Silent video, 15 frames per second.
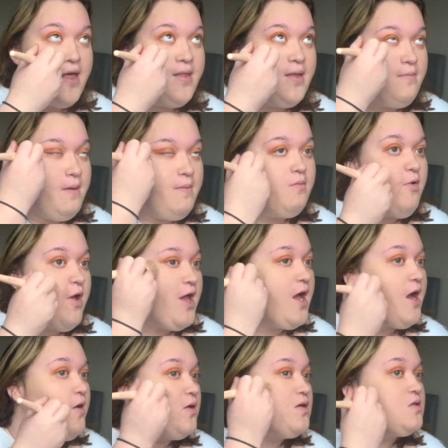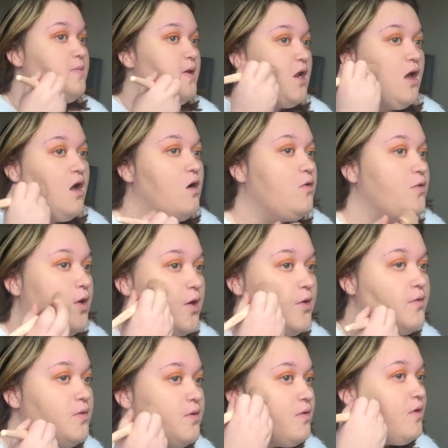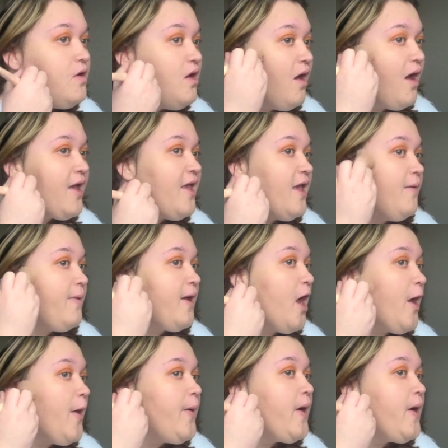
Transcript: and then it made me break out and I was a bit like, oh no, like, here we go.